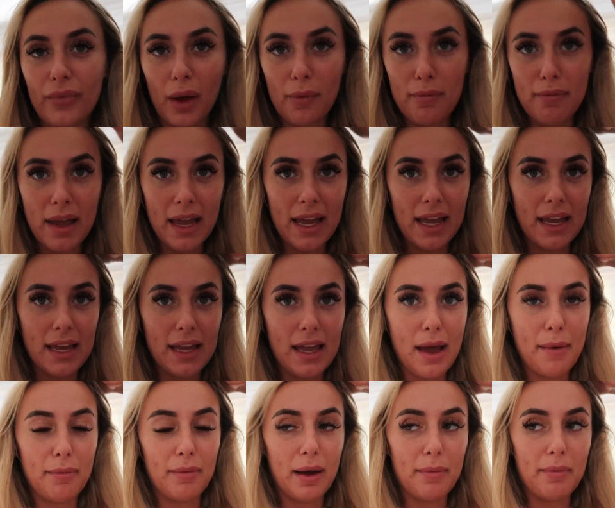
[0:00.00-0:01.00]

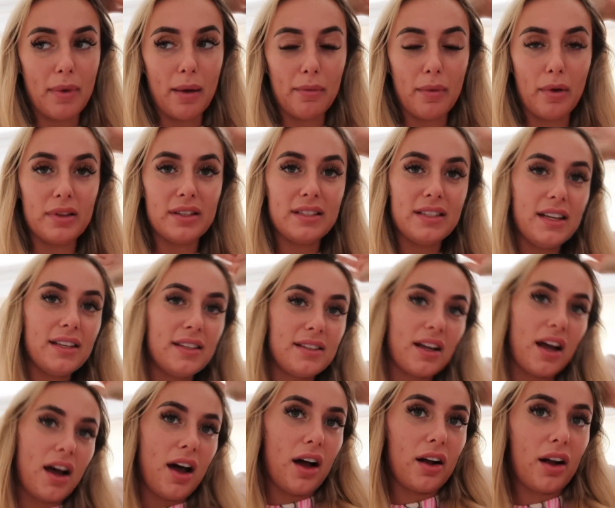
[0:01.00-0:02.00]
Me, my mum and
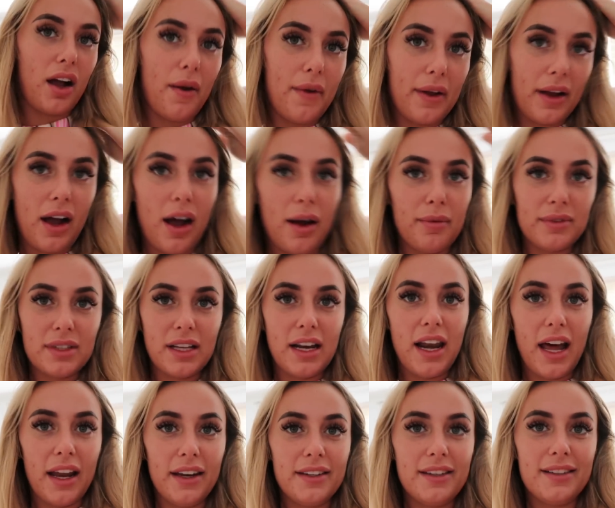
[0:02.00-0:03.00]
sister are going up to
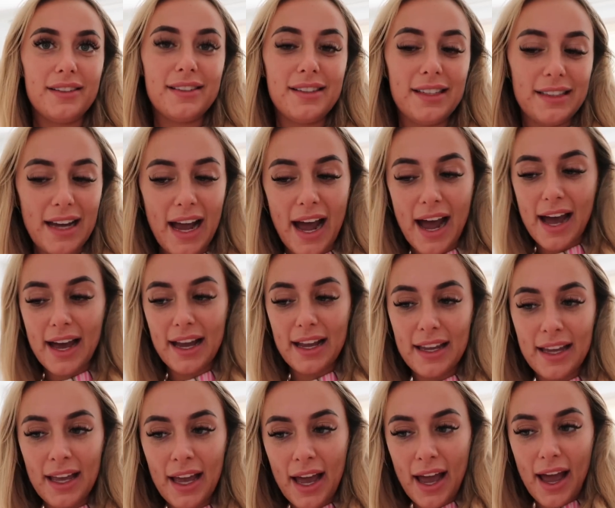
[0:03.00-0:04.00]
London
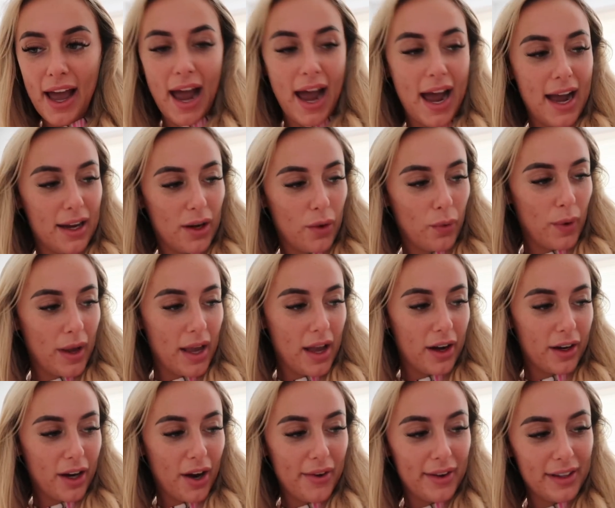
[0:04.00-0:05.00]
today. And we
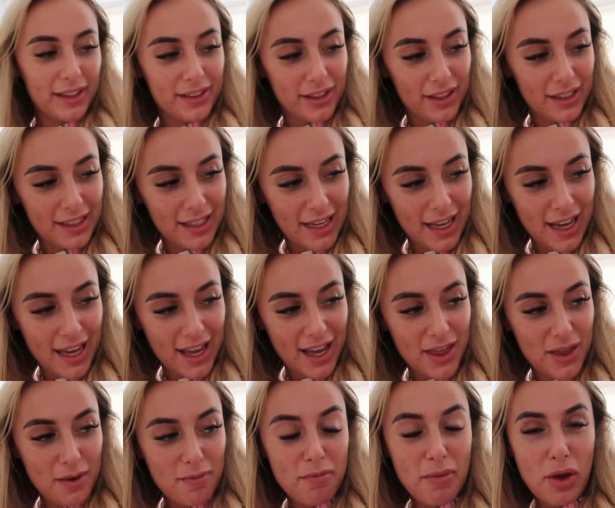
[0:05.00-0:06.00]
are going to see
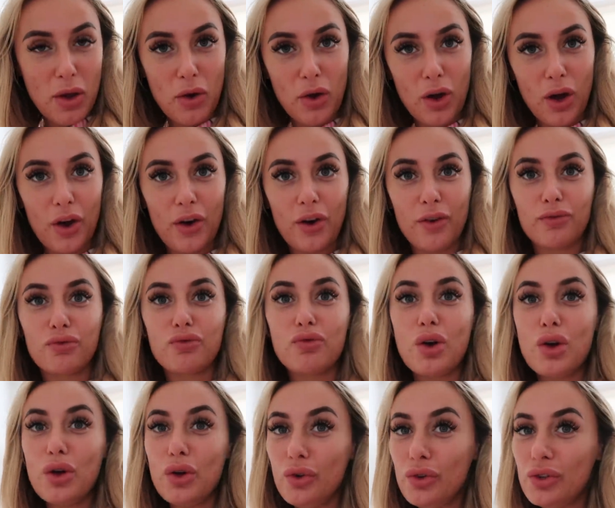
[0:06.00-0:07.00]
the Moulin
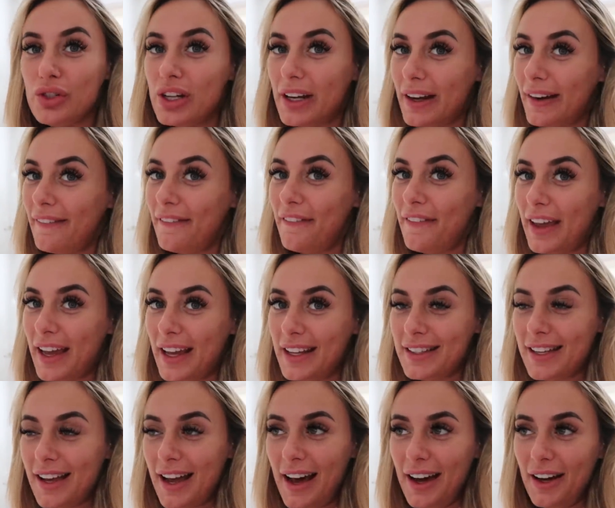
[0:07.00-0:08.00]
Rouge in
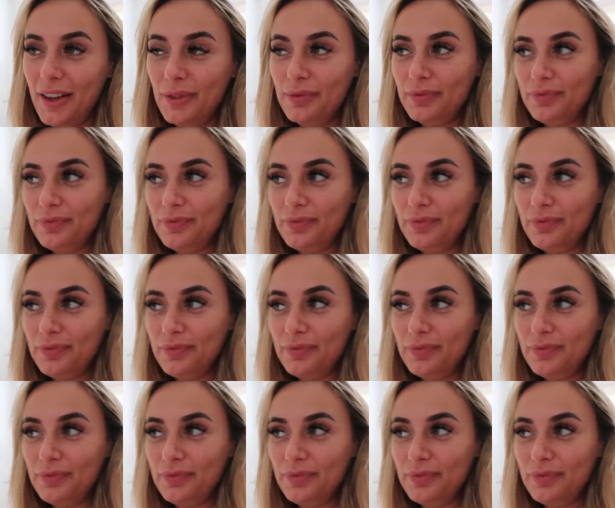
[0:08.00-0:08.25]
theatre.